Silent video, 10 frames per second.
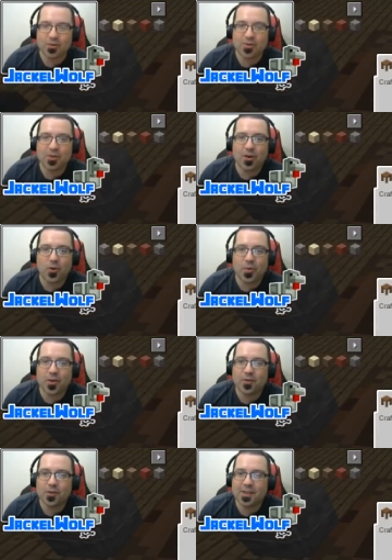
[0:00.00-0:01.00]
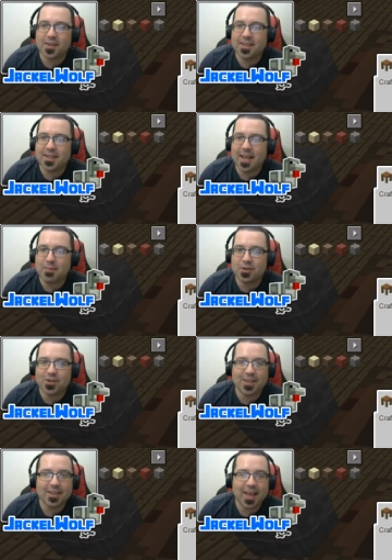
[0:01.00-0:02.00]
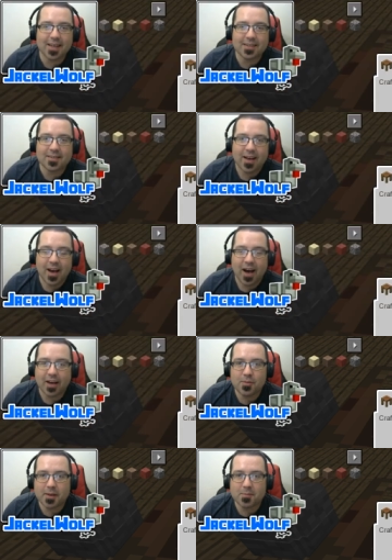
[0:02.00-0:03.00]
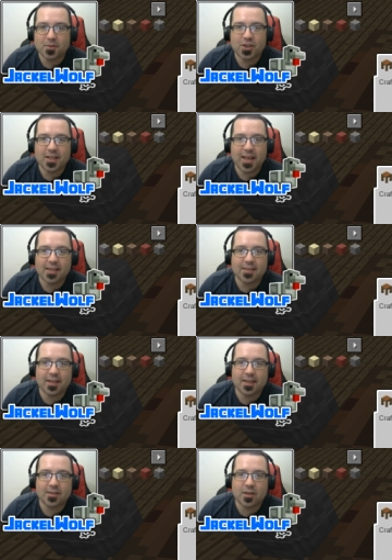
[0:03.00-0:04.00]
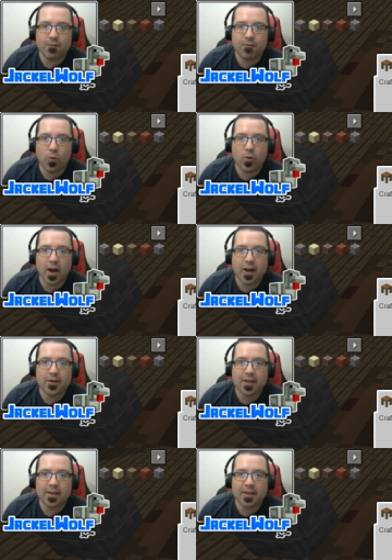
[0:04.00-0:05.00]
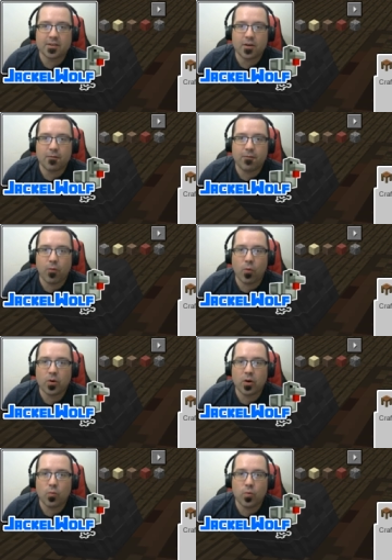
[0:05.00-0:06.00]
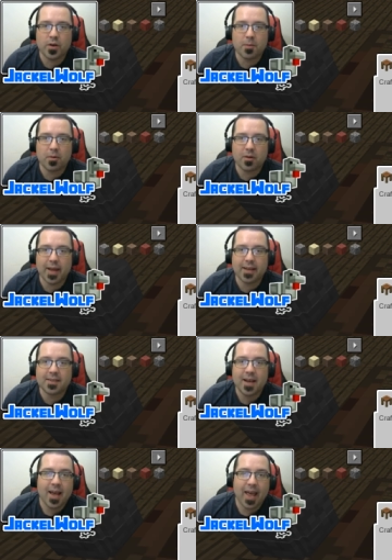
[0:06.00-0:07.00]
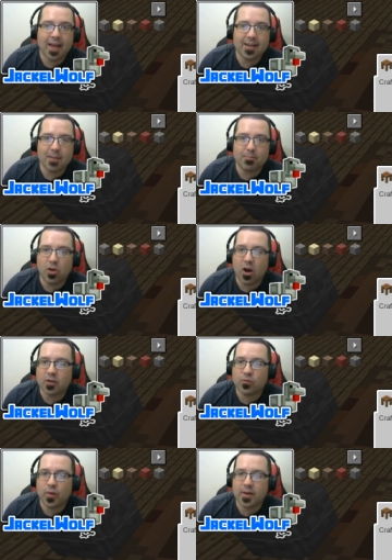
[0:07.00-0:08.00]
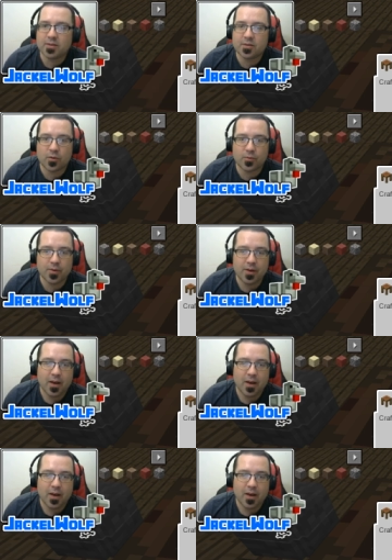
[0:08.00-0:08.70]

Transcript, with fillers: start, we're first going to need a machine machine case. Uh, to make a machine case, it is four iron ingots, four wood planks, and a block of redstone.